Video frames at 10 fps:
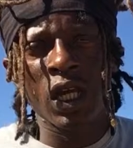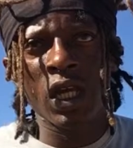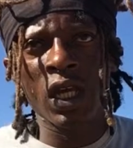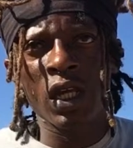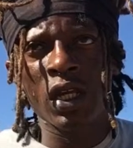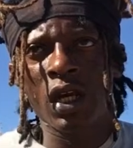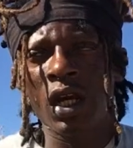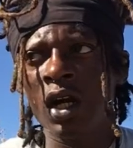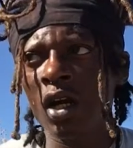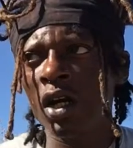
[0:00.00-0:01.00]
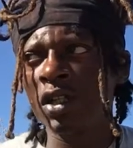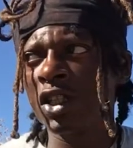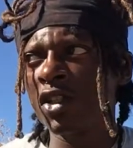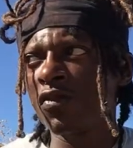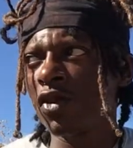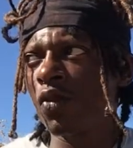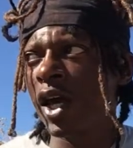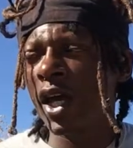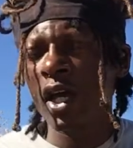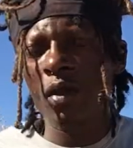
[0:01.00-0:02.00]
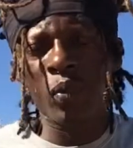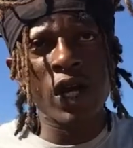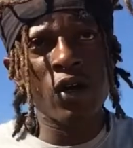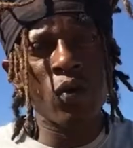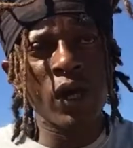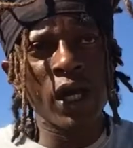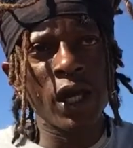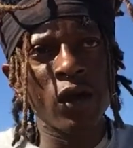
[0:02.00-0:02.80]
in a different way, a better way,